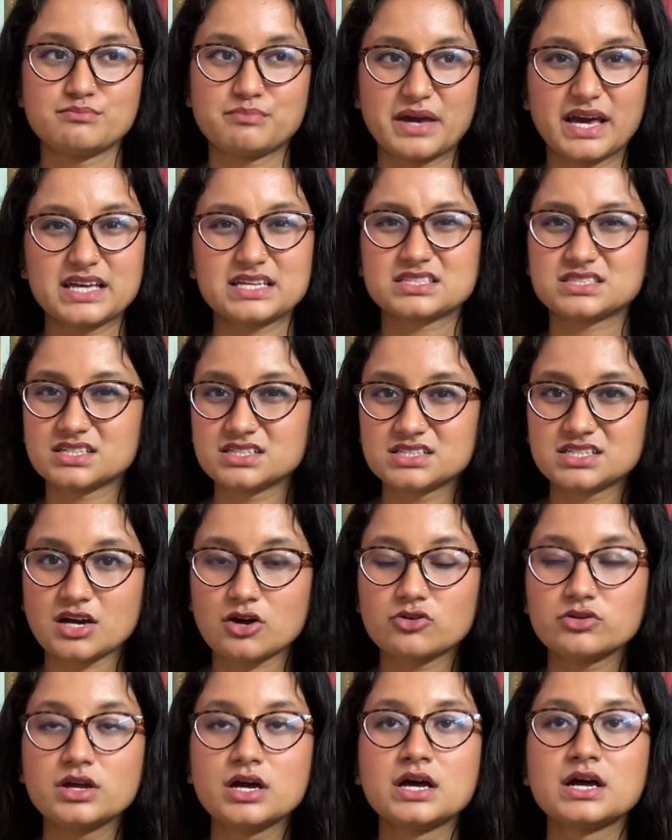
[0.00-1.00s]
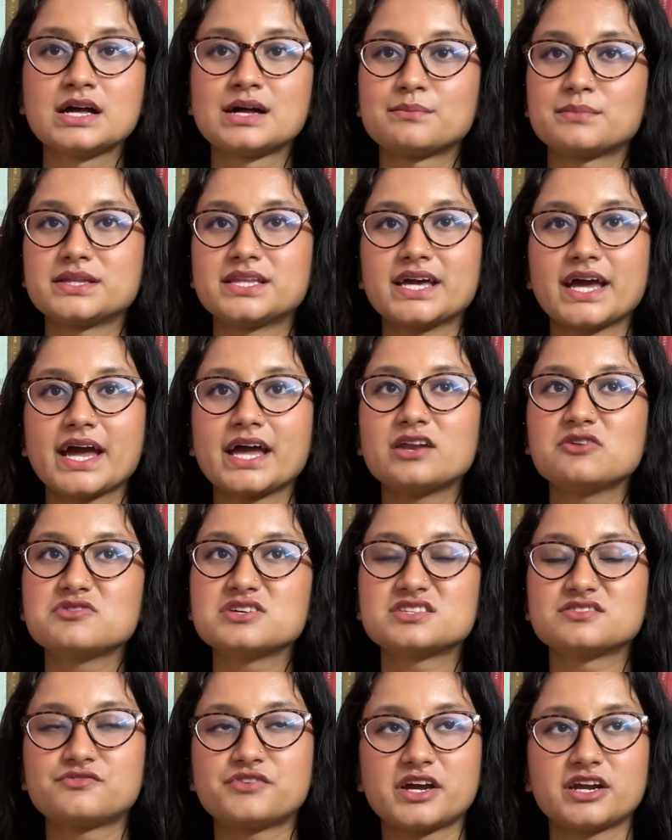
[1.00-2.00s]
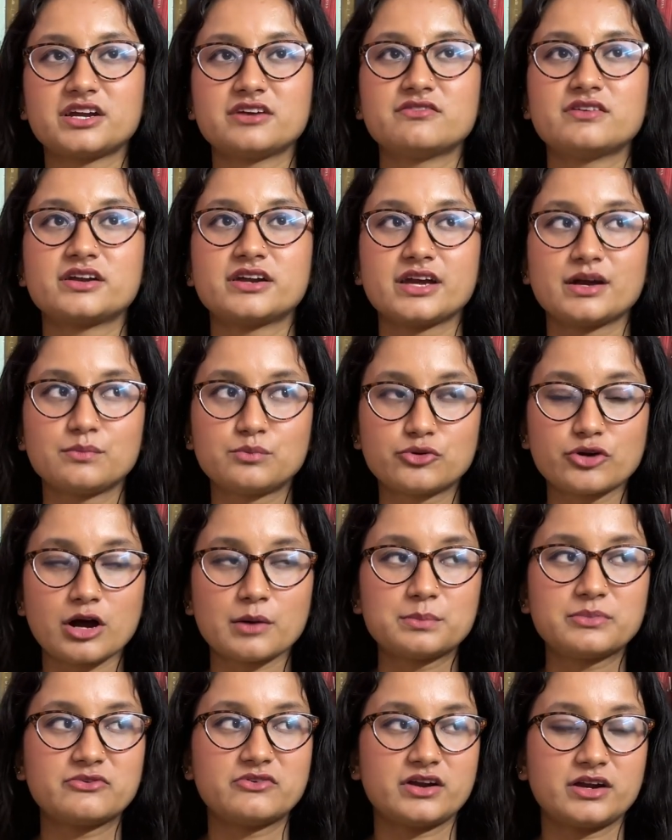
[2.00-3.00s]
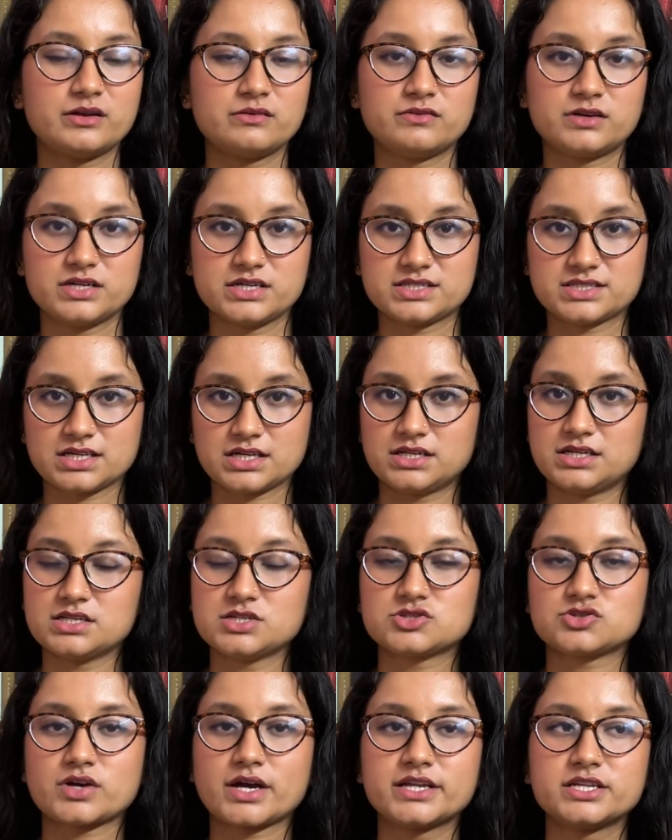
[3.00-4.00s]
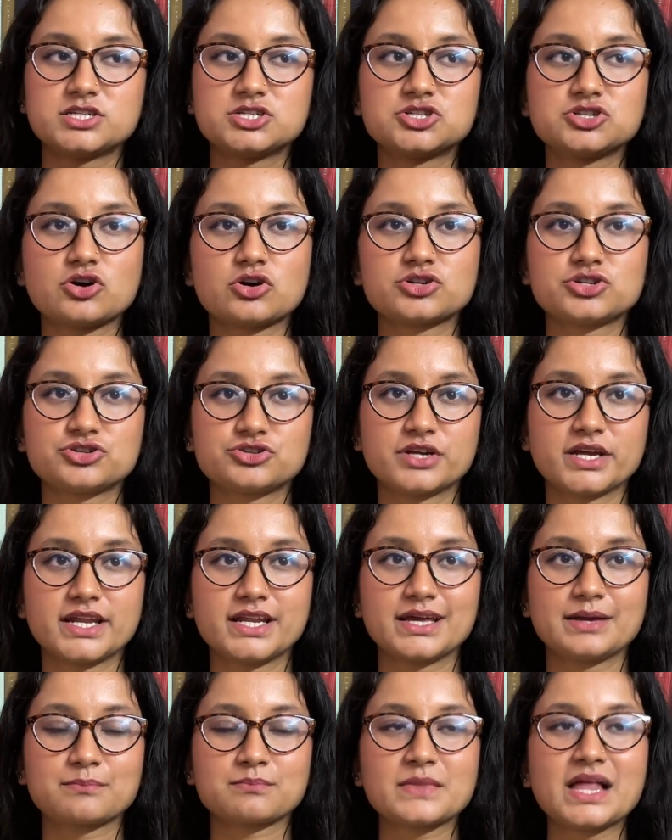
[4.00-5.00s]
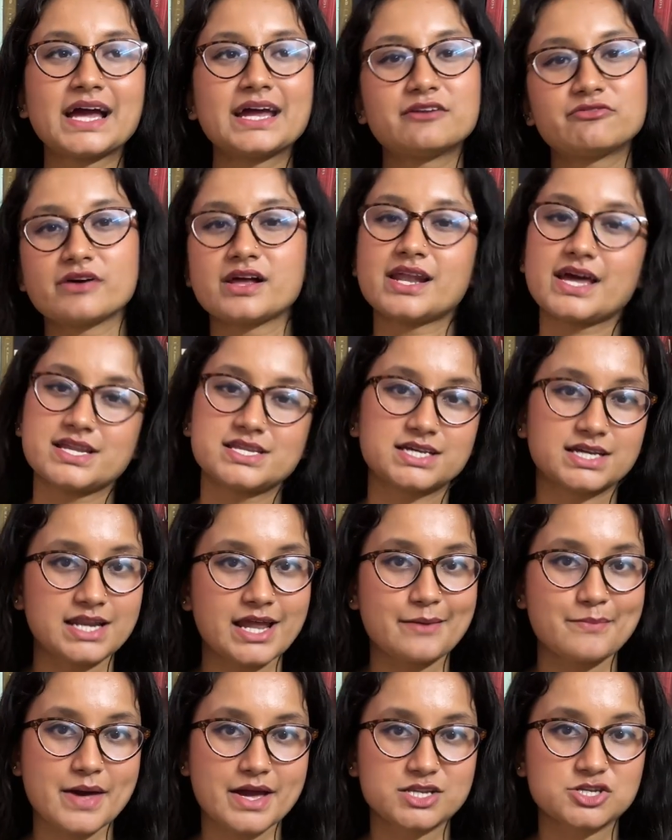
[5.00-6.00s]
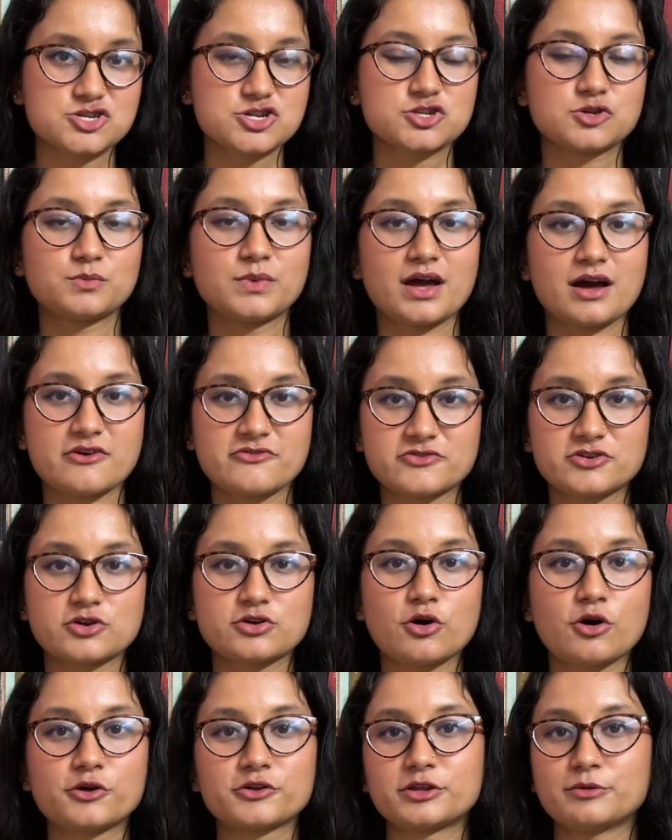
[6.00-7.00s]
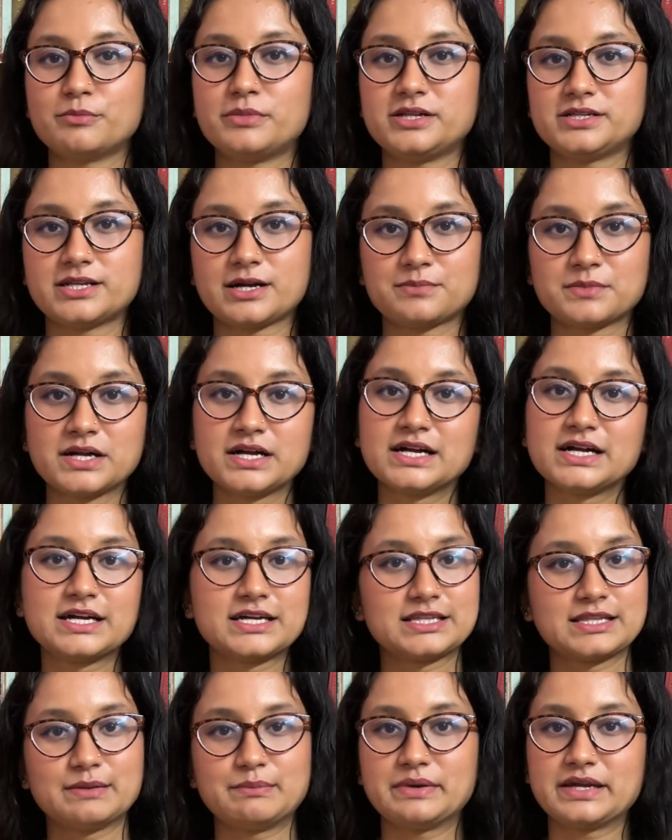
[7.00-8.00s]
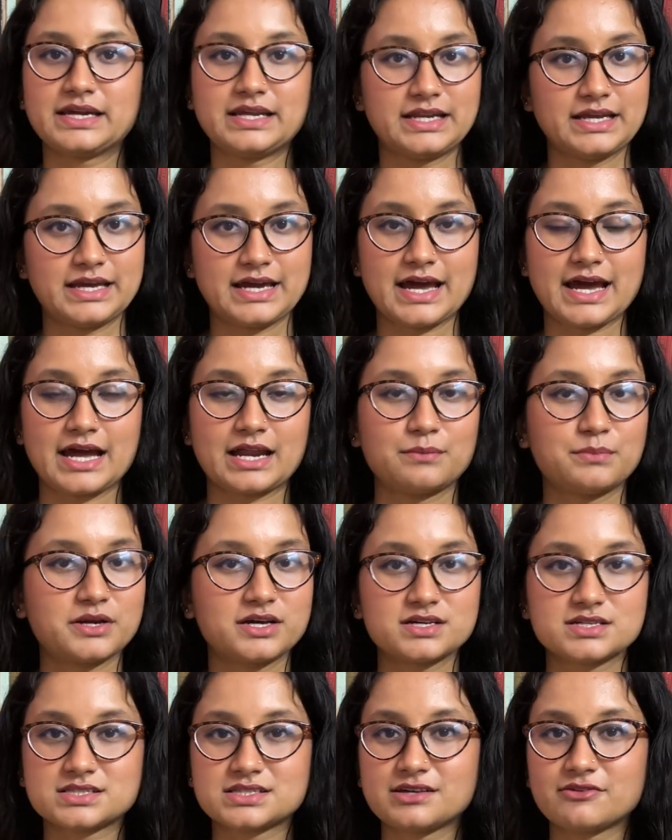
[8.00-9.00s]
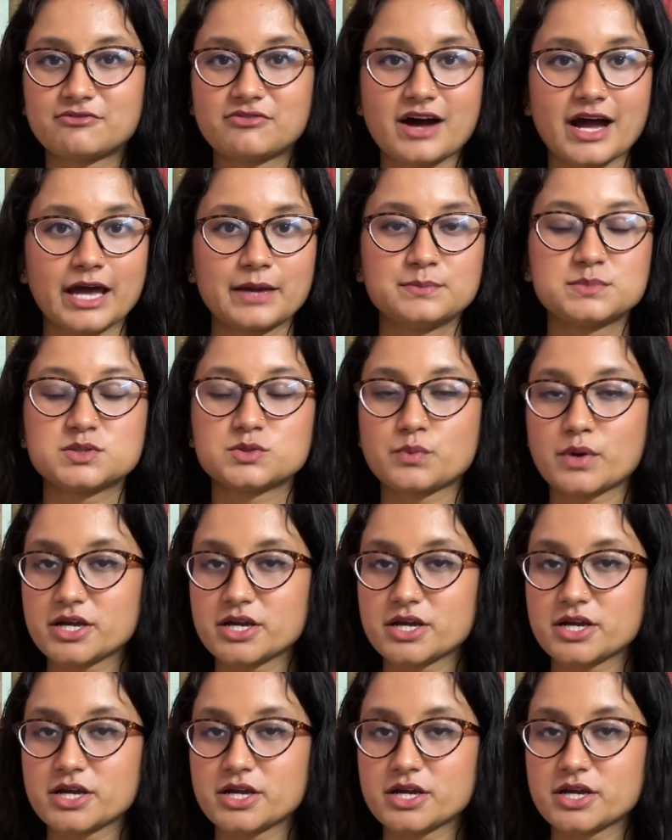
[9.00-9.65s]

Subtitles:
pace it down, but the end was very abrupt, very sudden, so I did not really, it felt anticlimactic to me after all the build up the beginning had, because the vibes